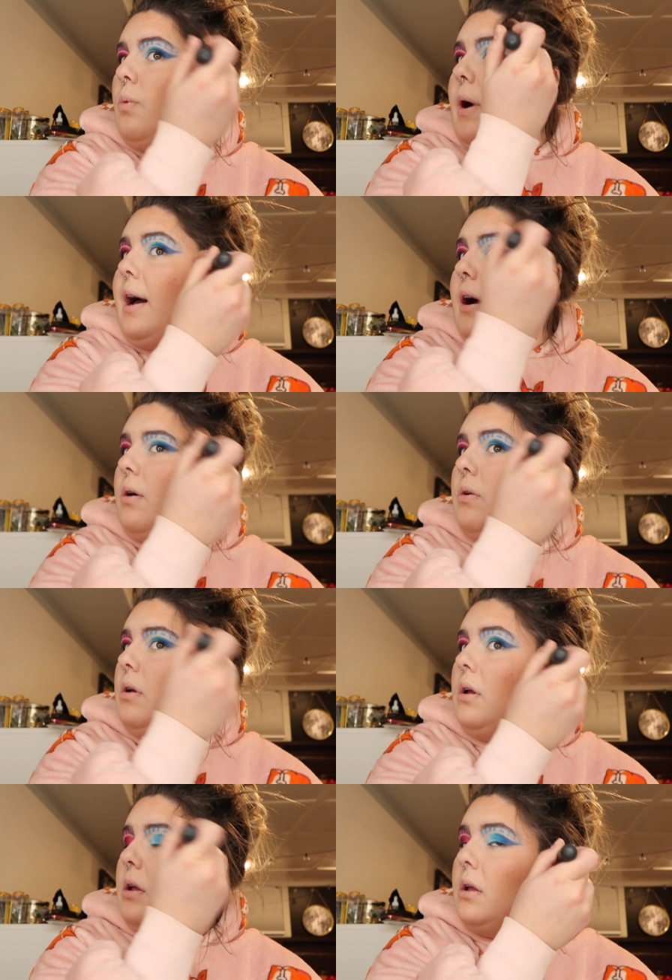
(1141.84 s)
Wow,
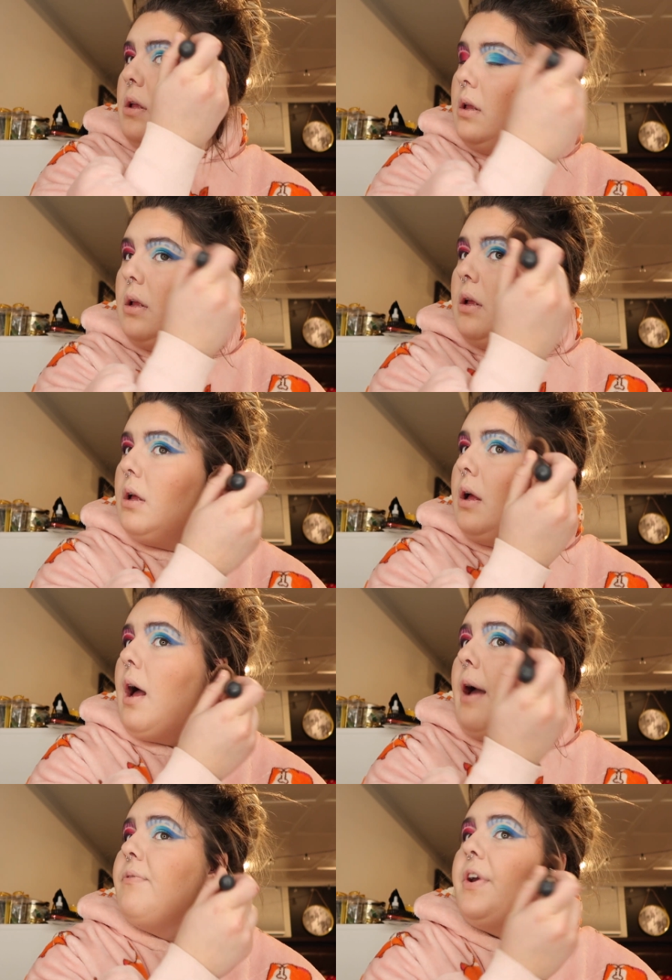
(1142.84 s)

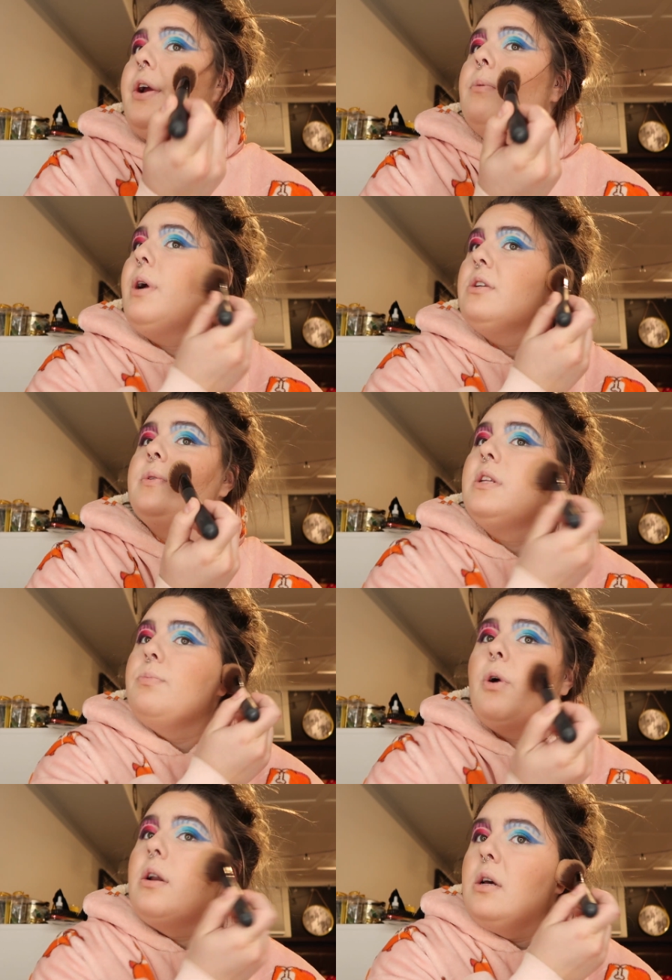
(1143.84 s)
I'm very impressed with this
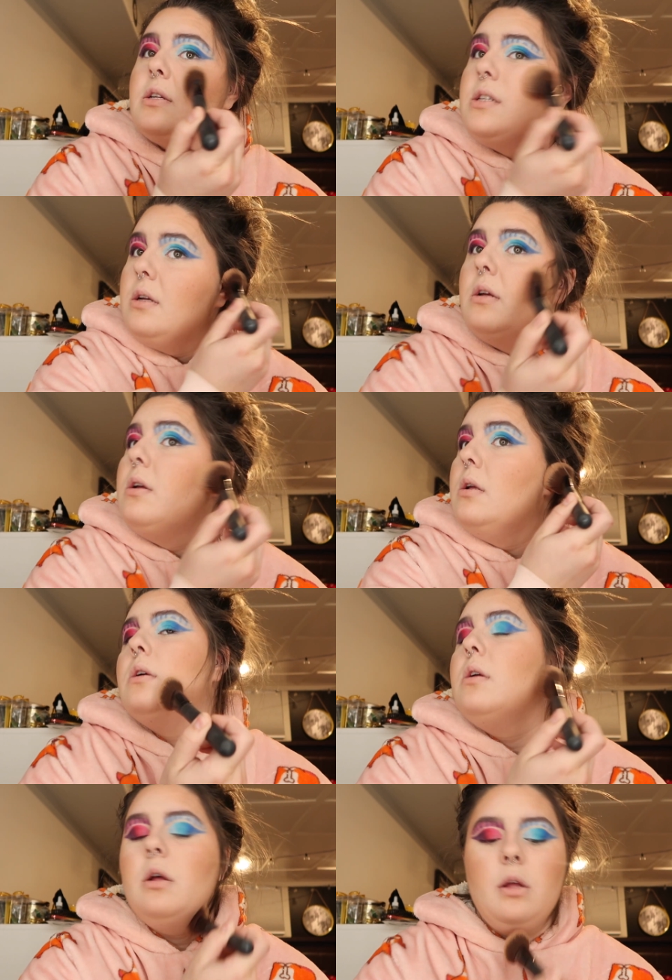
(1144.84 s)
product.
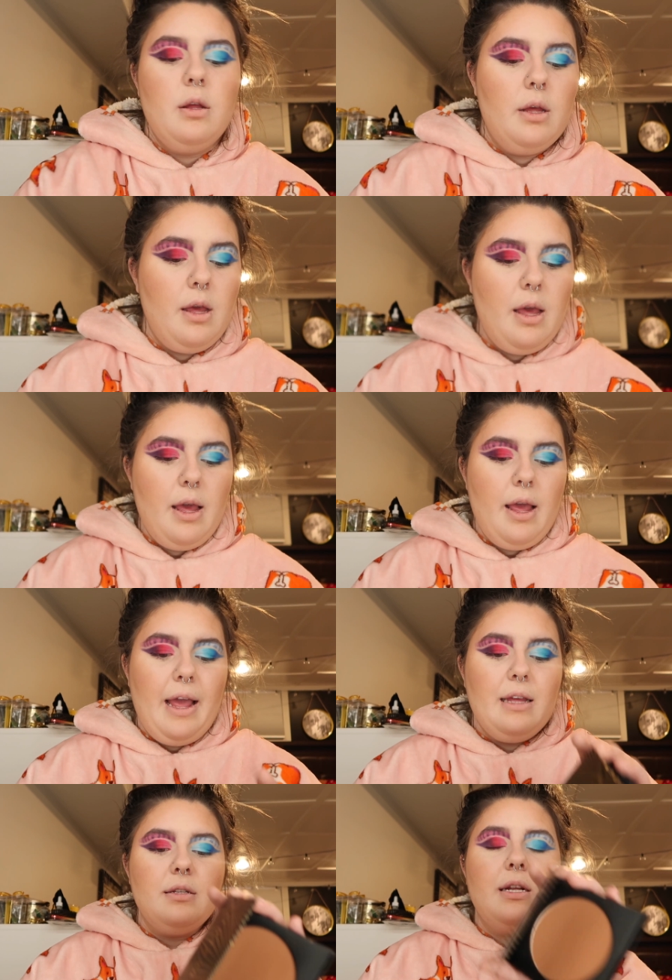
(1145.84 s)

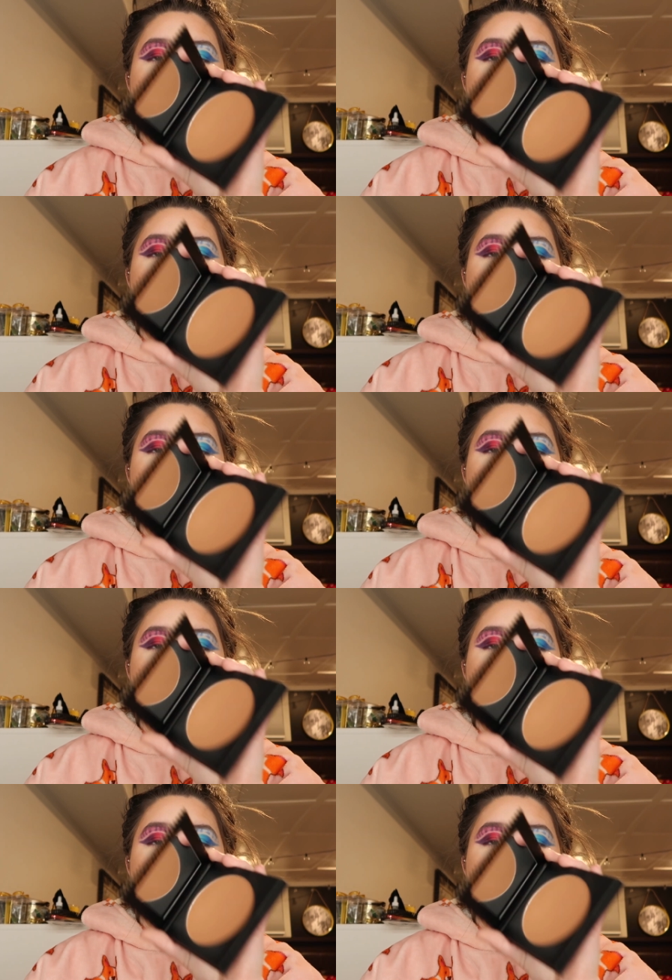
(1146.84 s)
It